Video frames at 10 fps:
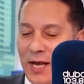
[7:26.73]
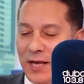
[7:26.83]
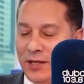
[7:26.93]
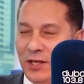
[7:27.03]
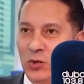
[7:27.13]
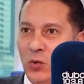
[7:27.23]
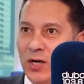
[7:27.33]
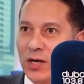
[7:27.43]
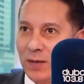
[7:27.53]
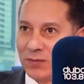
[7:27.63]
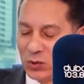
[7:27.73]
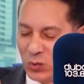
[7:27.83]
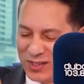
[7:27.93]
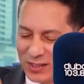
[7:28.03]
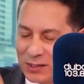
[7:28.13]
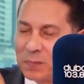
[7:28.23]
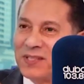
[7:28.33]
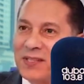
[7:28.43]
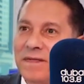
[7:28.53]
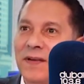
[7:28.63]
and each one comes to its
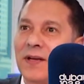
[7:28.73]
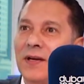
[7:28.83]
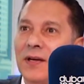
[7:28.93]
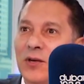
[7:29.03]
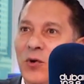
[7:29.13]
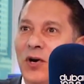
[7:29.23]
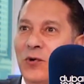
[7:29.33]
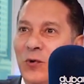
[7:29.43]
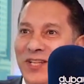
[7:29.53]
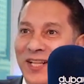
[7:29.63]
specific QR code.